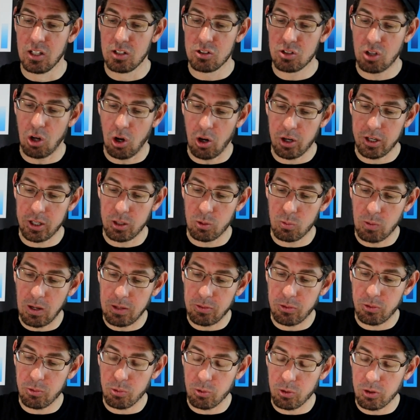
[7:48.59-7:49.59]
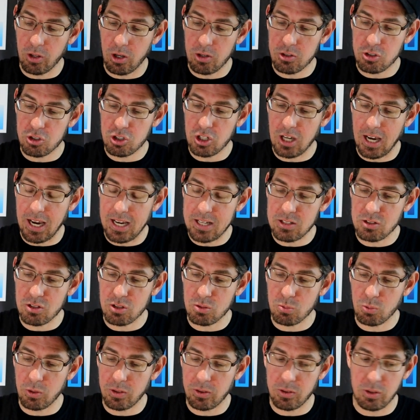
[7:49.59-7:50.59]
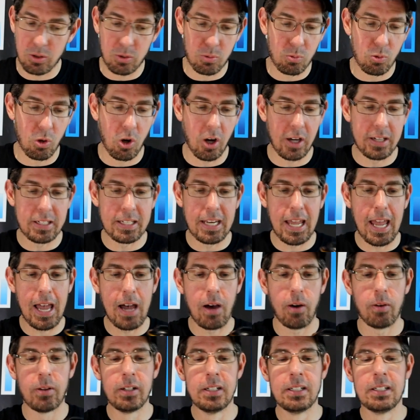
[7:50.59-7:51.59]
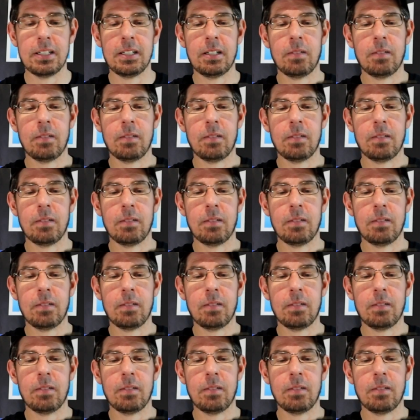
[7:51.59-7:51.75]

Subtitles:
So I'm going to run through those changes with you right now.